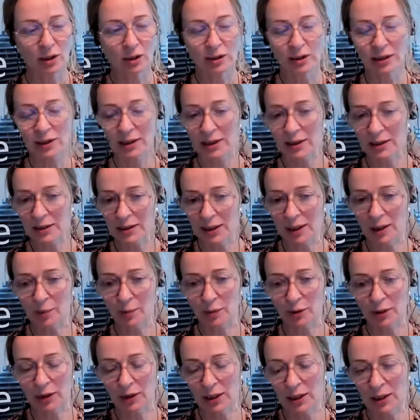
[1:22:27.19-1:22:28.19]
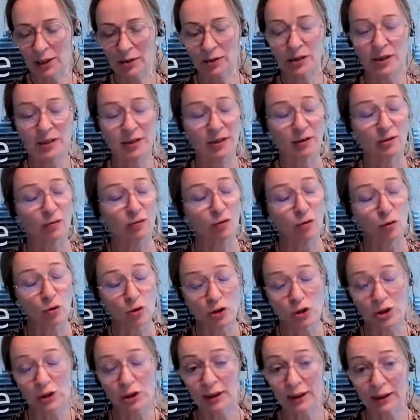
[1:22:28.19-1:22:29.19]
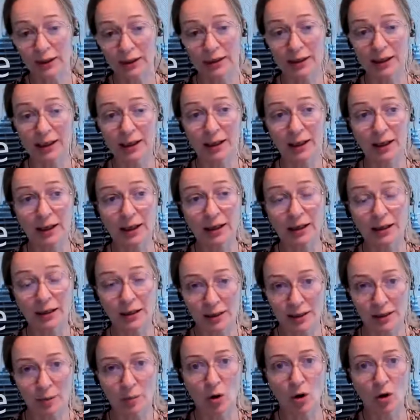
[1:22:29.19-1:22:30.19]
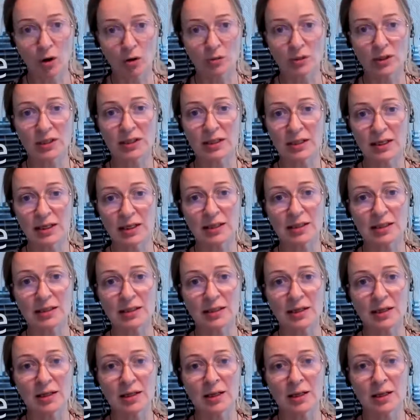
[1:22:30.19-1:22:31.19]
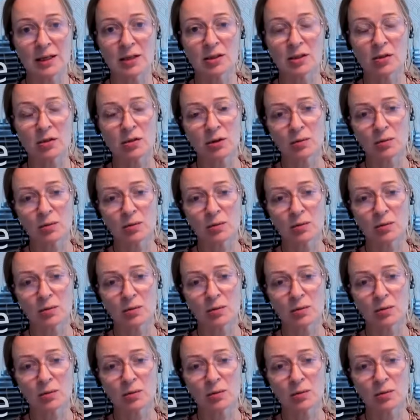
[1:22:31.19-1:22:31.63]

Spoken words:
the last couple of years is unfortunately decline in democracies. So